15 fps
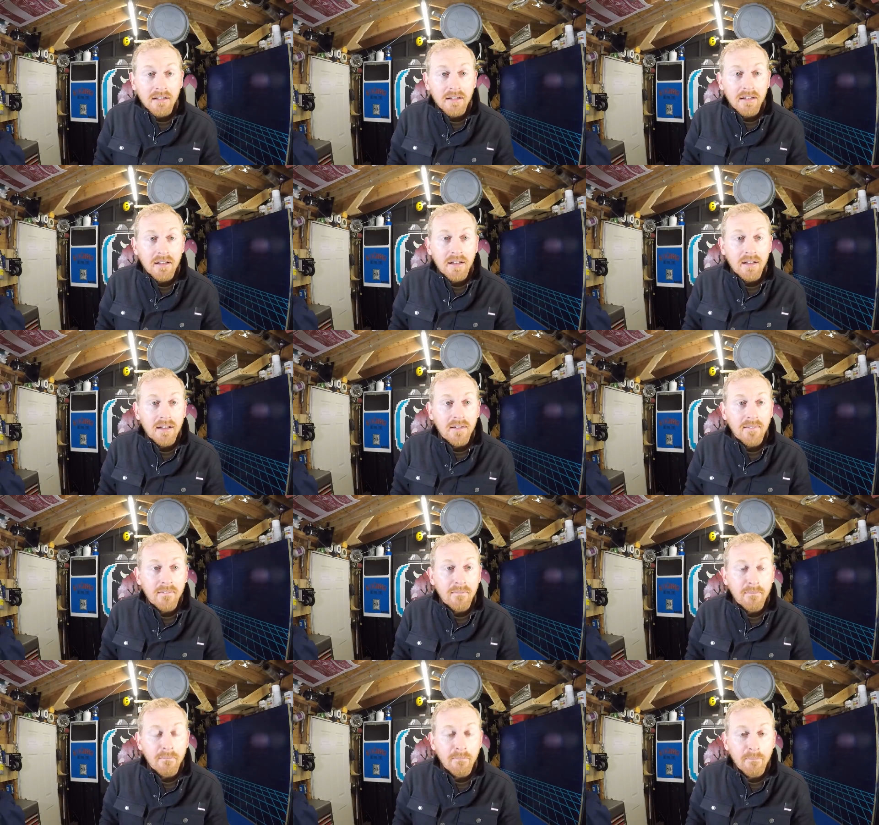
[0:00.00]

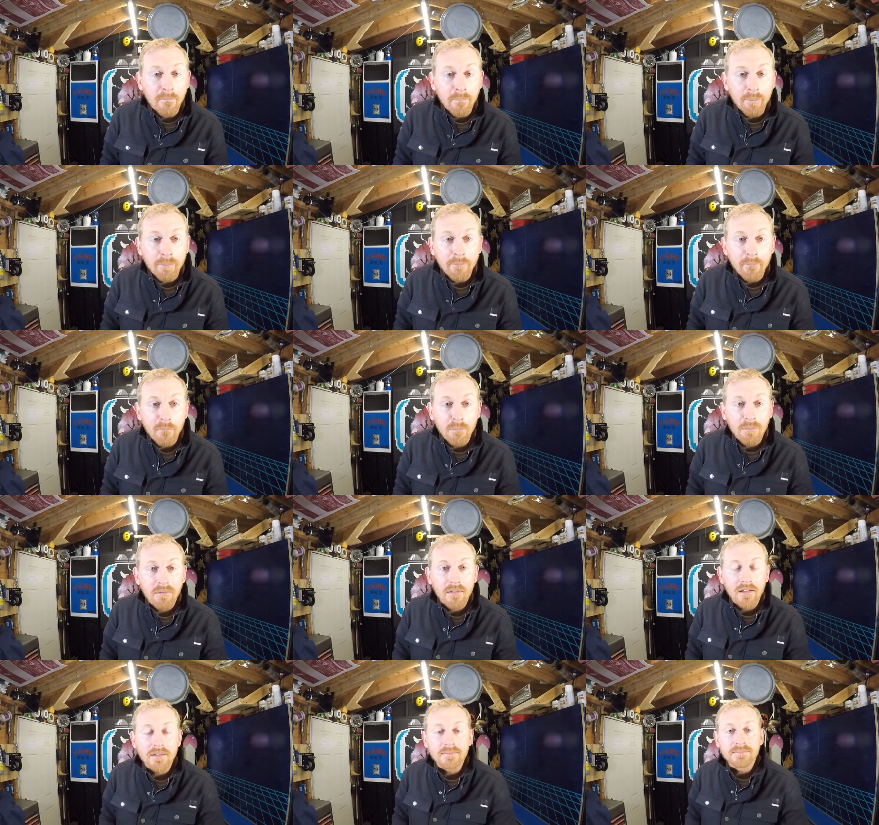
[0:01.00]

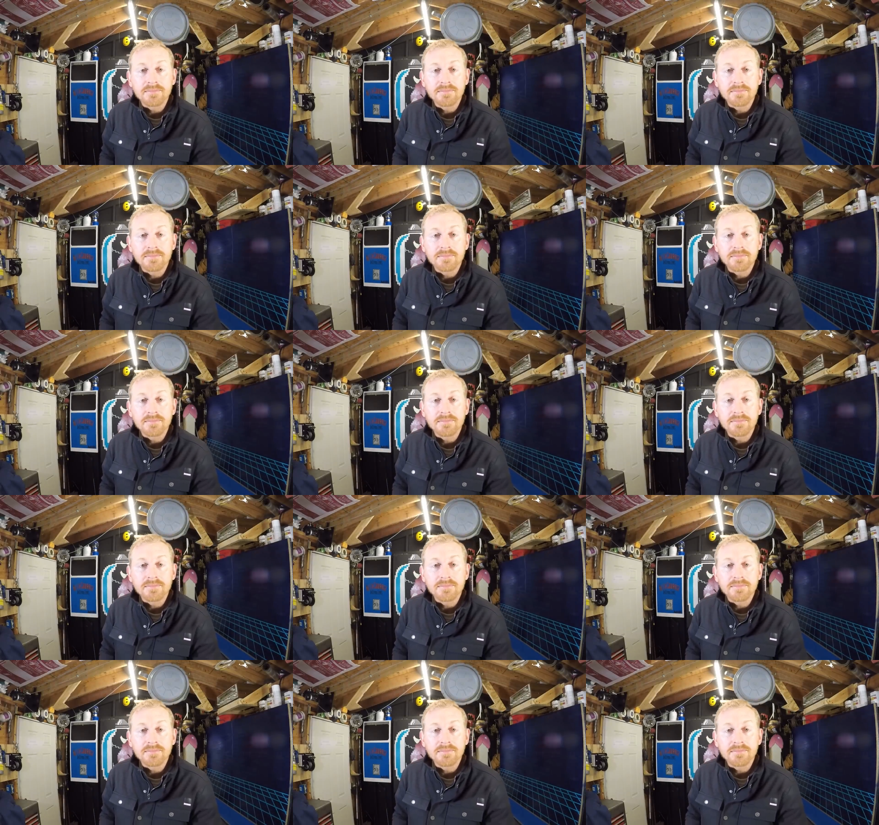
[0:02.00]
(silence)